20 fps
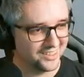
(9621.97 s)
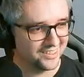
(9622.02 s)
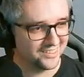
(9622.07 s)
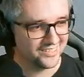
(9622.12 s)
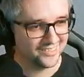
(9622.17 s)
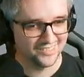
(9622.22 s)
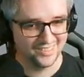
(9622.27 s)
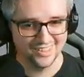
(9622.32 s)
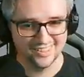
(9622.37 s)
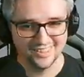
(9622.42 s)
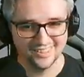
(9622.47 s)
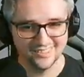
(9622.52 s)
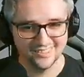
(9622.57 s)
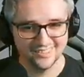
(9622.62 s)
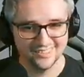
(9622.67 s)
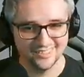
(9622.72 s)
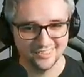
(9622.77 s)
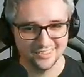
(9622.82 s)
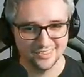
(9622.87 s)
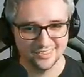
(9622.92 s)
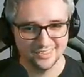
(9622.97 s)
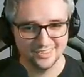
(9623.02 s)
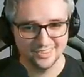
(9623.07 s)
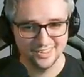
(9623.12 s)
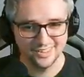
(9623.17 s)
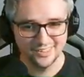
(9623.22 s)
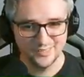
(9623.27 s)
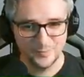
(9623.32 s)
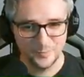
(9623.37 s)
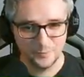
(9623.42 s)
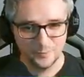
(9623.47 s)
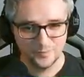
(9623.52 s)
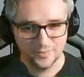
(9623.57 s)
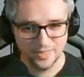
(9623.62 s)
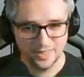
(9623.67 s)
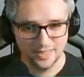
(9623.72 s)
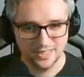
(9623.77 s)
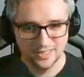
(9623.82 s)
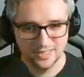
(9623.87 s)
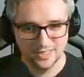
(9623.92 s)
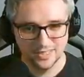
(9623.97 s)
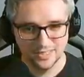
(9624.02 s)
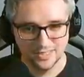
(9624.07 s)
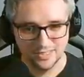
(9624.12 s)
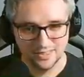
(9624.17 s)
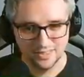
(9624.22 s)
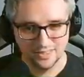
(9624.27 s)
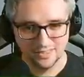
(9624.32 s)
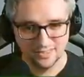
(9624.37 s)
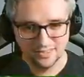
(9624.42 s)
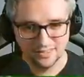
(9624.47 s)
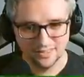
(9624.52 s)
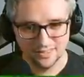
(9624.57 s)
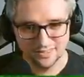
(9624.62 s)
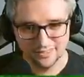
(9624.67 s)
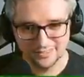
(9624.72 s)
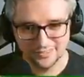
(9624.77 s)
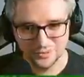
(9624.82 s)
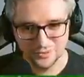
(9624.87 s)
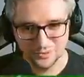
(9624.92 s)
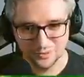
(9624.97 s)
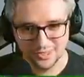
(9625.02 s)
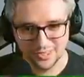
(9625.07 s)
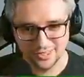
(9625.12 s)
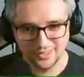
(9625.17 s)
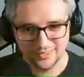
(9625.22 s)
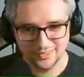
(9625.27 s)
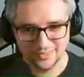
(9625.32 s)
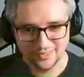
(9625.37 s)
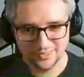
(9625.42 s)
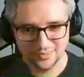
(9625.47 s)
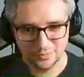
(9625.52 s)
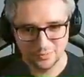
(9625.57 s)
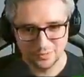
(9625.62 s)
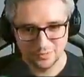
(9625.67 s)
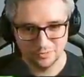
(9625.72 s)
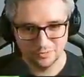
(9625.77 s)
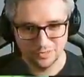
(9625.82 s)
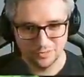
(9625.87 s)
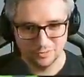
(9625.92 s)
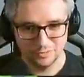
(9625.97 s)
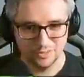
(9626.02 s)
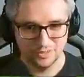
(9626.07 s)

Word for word: it as well. So left right is the one we